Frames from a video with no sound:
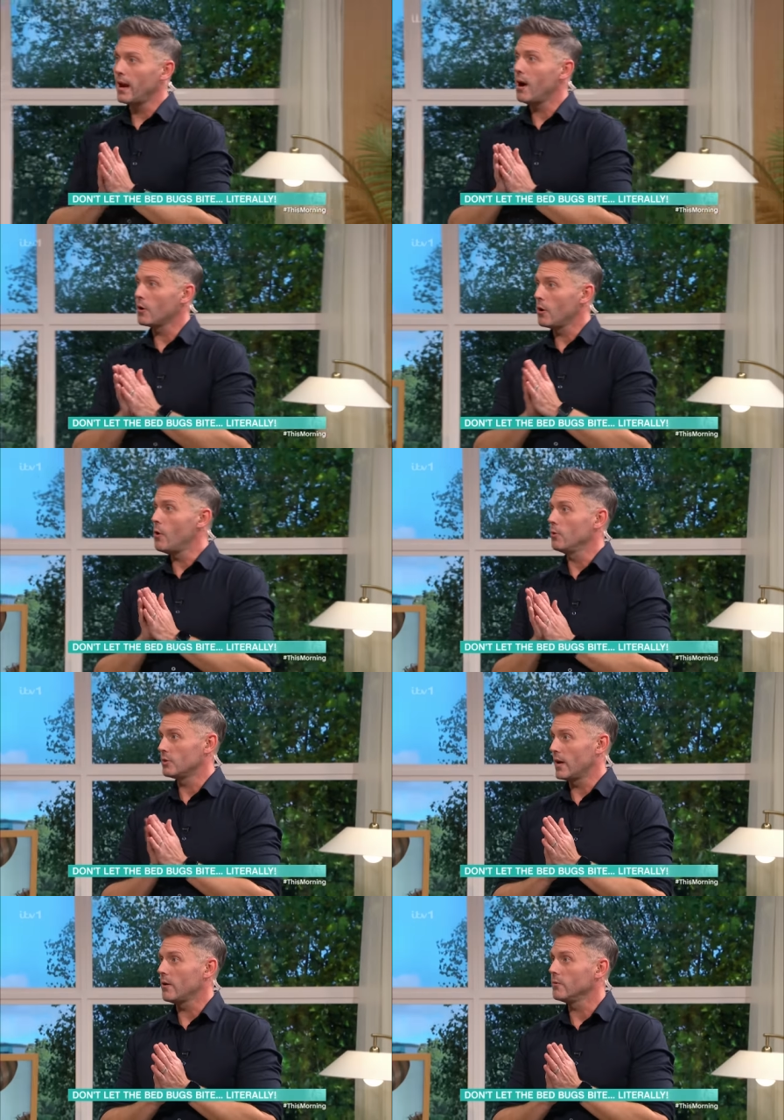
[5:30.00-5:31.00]
alcohol
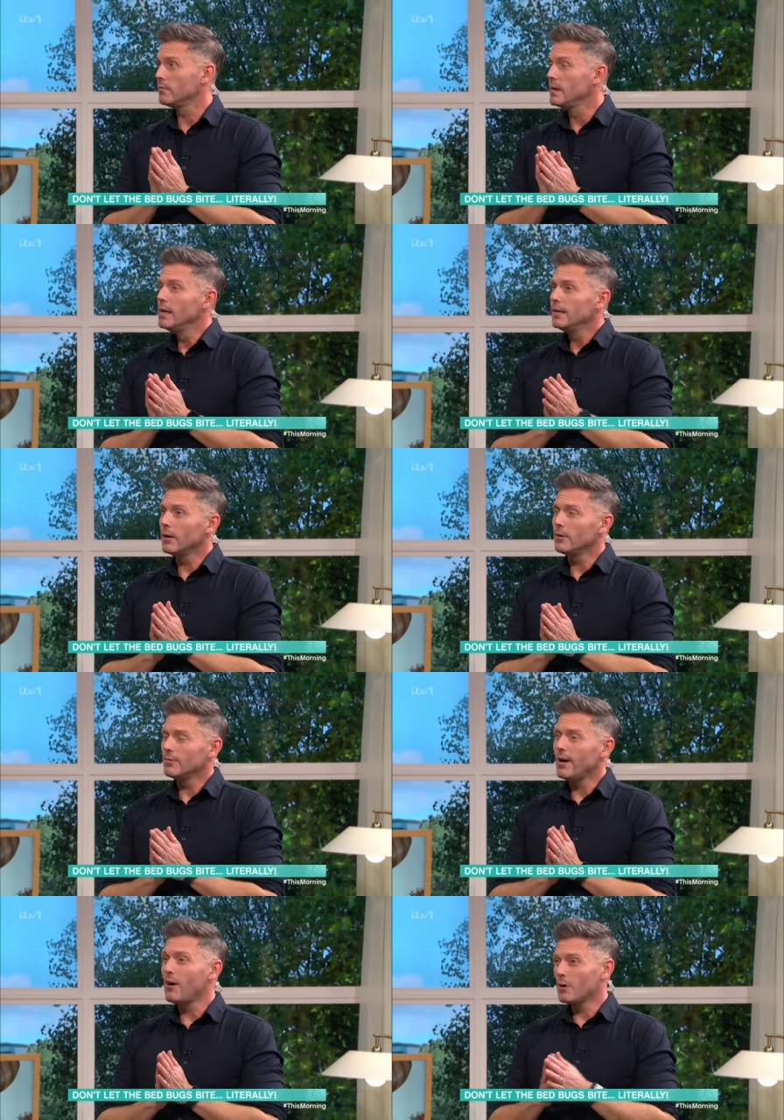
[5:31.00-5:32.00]
gel. Now,
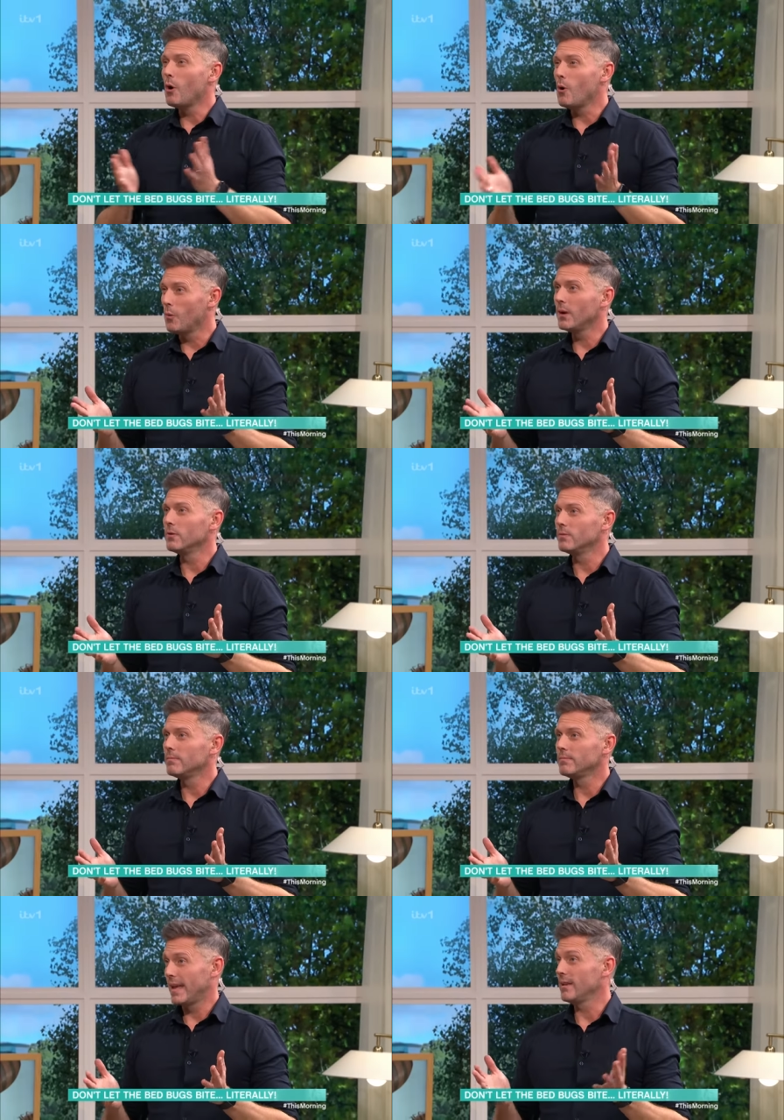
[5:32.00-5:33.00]
alcohol will
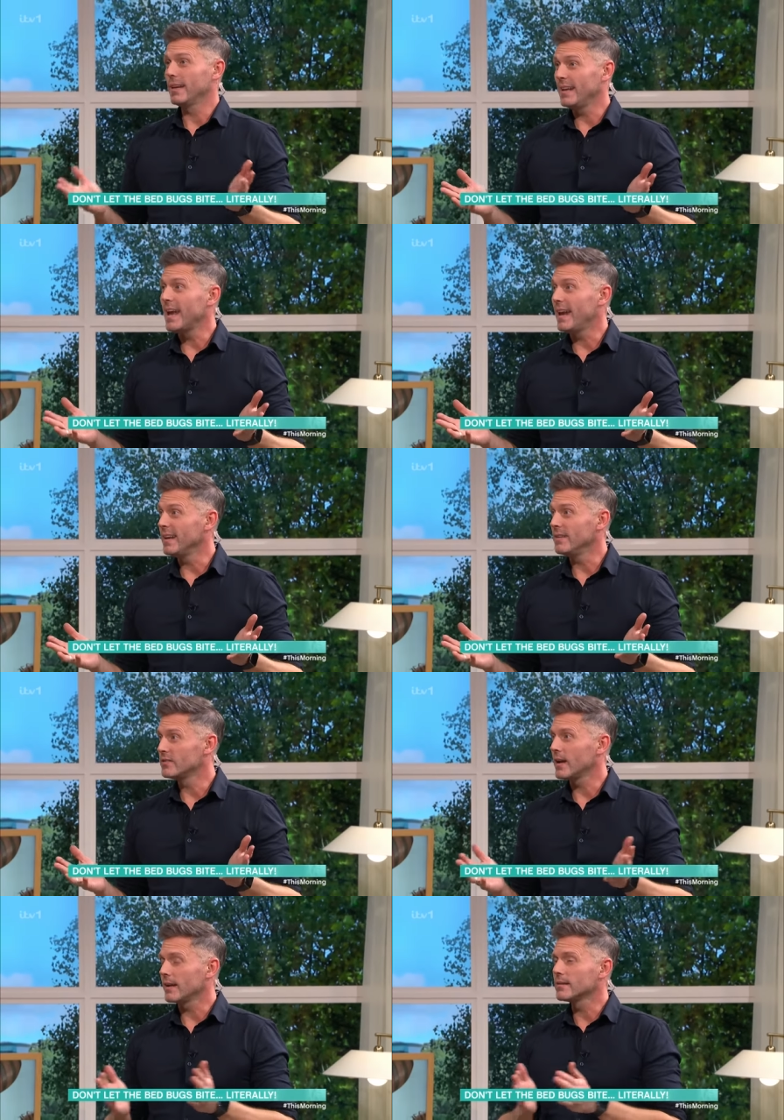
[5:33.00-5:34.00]
kill any, any
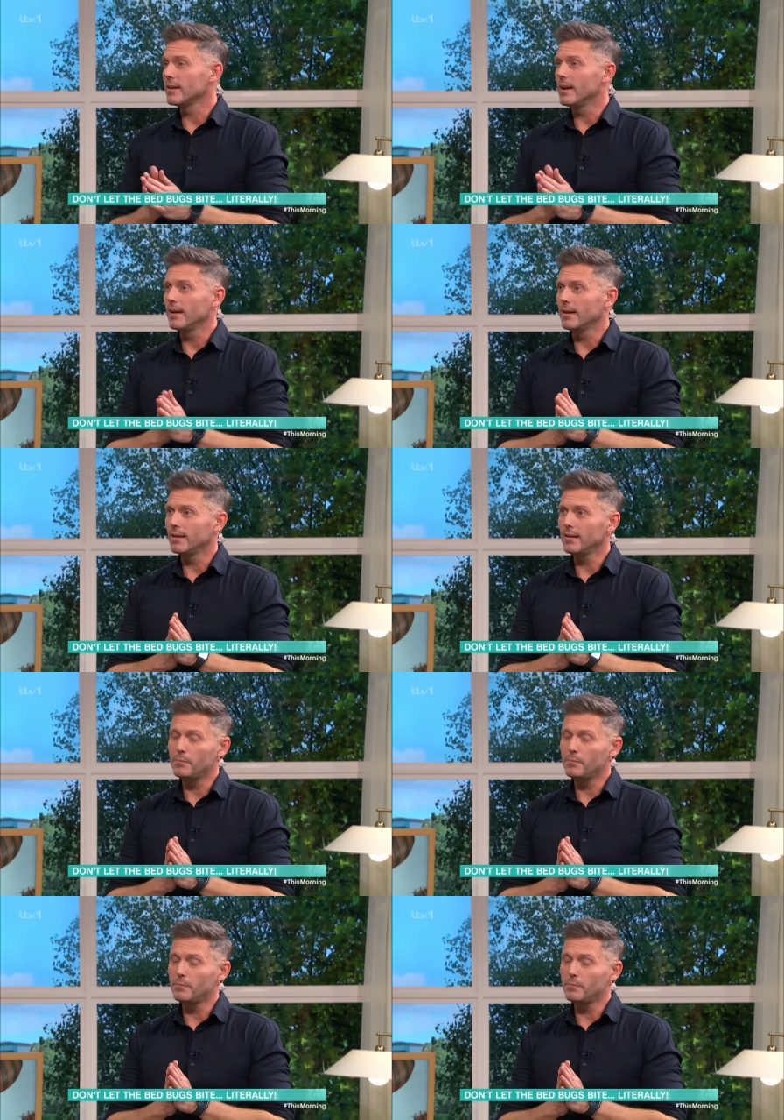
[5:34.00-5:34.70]
insect, uh,